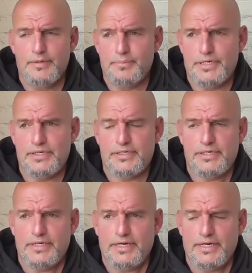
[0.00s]
But
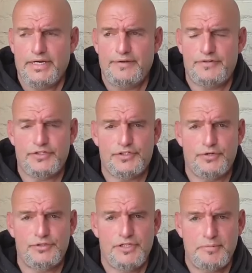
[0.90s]
I've just
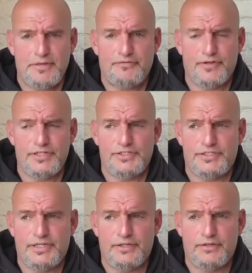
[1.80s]
chosen to be front and
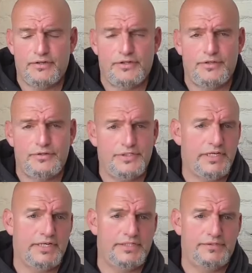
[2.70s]
center on those
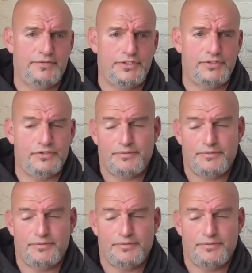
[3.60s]
kinds of issues,